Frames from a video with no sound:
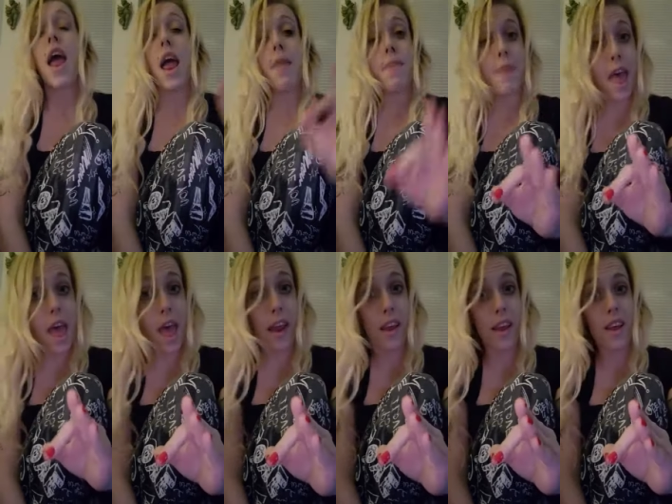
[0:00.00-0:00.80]
And
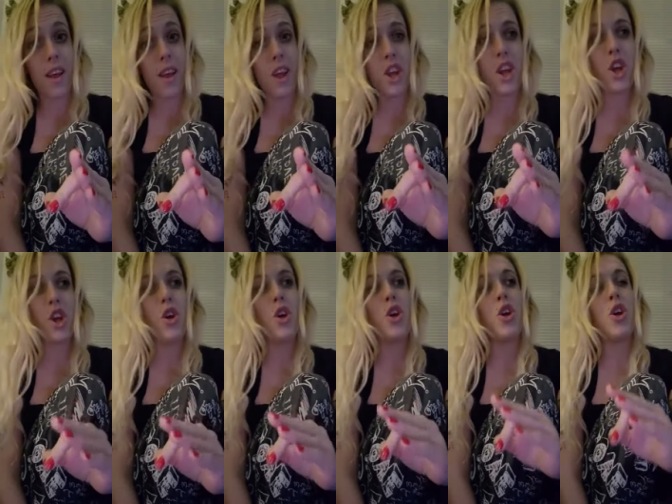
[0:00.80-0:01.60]
then,
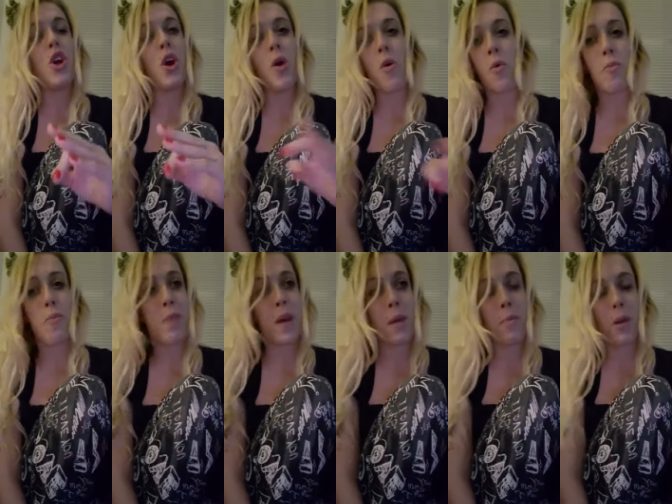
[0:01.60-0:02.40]
you know,
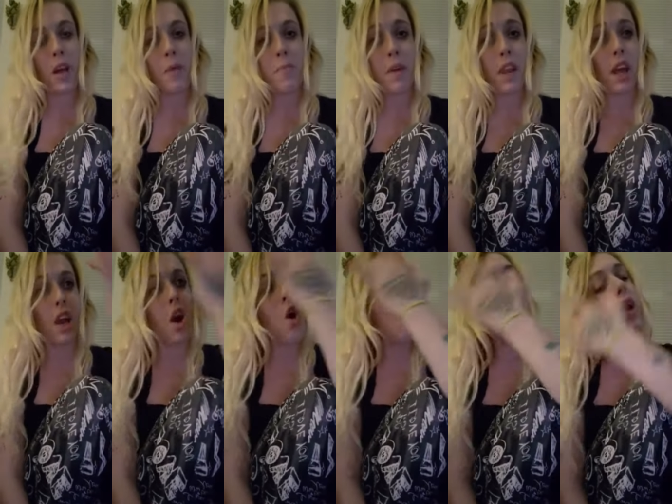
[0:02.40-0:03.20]
people can be like,
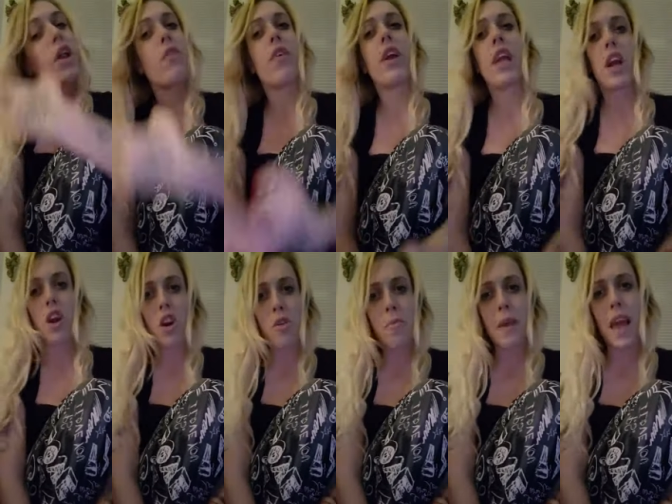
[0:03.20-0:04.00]
oh, well, it really
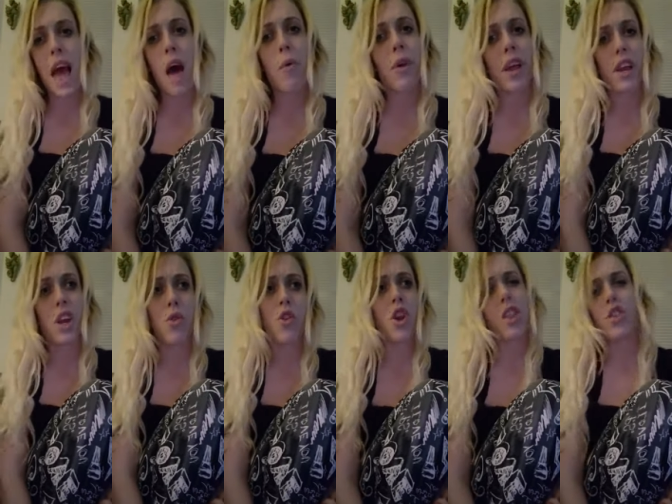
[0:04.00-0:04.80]
hurt me. How can
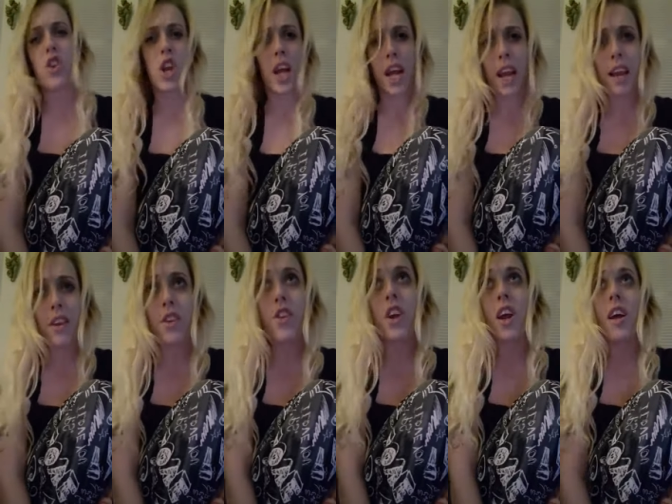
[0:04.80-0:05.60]
you just
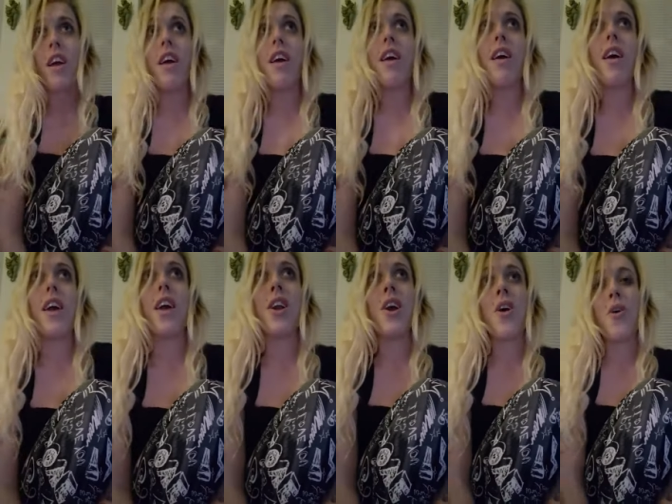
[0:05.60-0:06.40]
change?
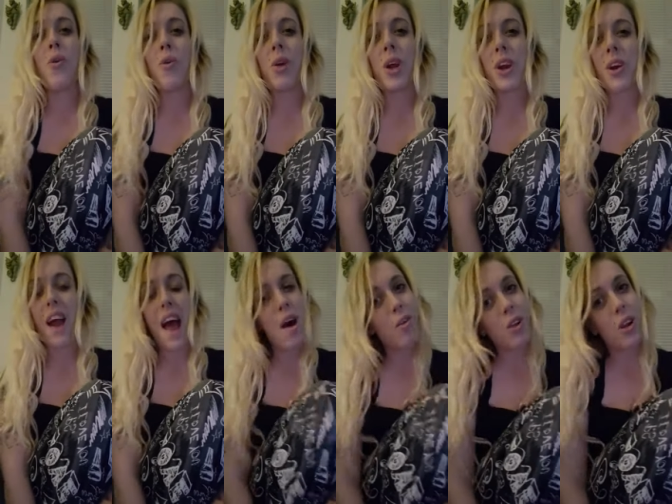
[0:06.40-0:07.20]
you know, your
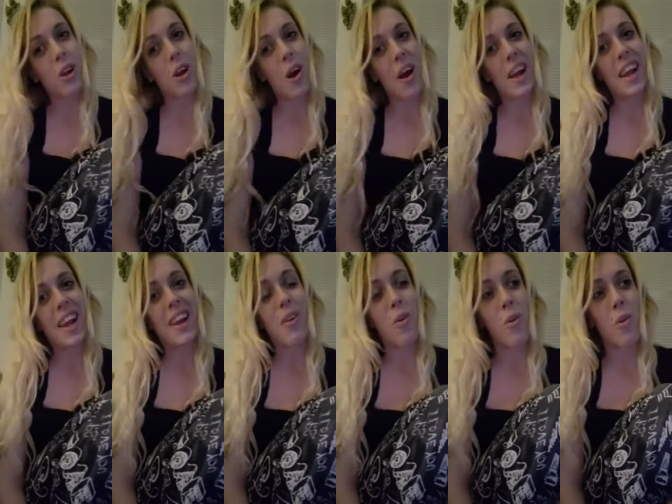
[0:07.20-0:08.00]
outlook on
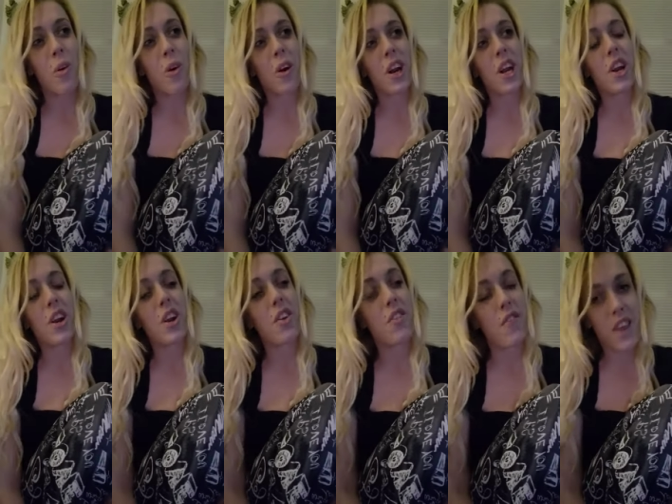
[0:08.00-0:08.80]
it or
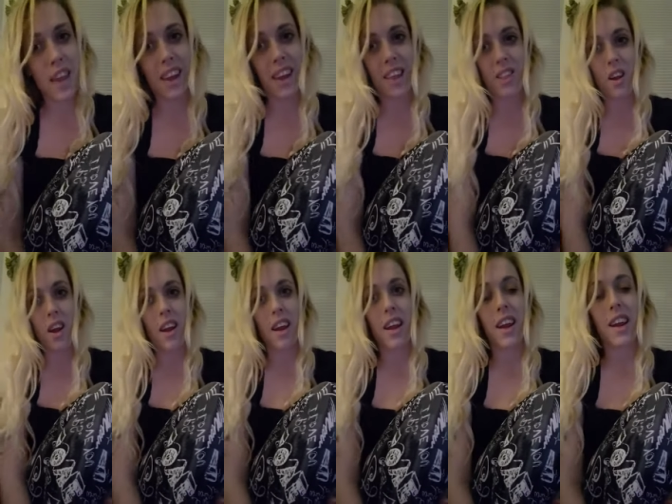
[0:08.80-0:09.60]
your feelings
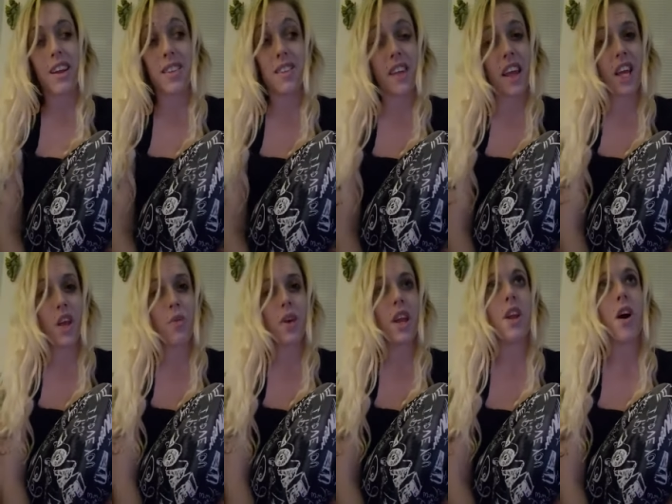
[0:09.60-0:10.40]
on it. And it's like
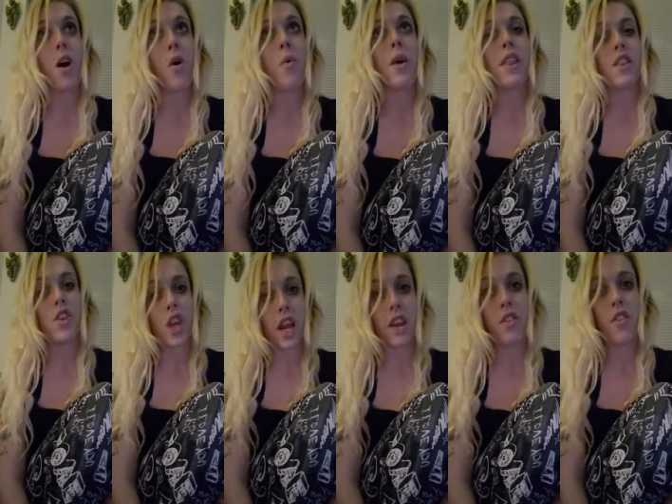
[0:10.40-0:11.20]
you can always
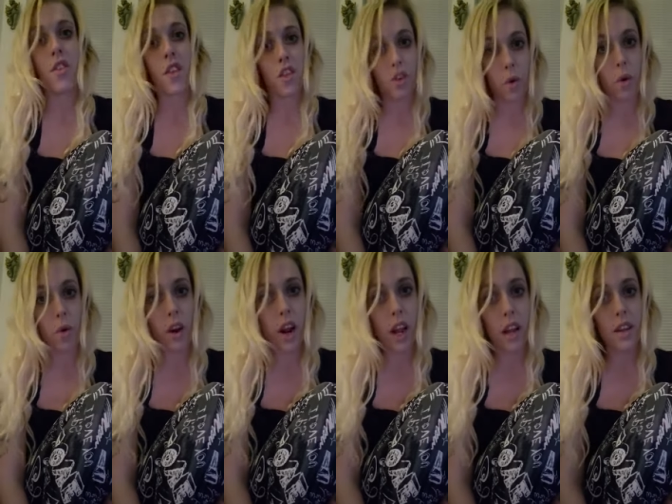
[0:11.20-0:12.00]
change the
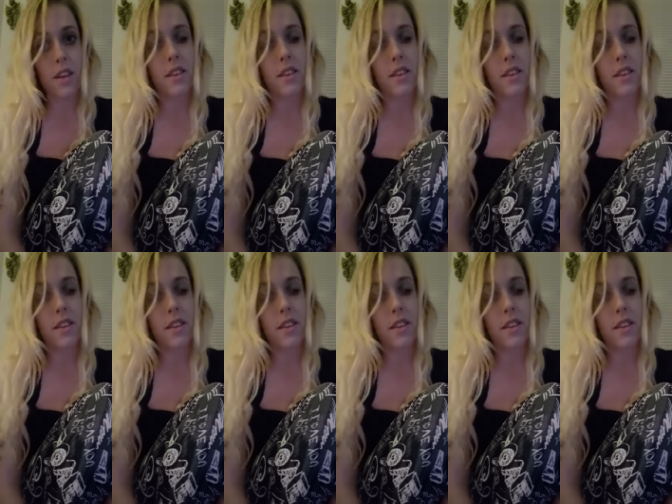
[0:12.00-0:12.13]
story.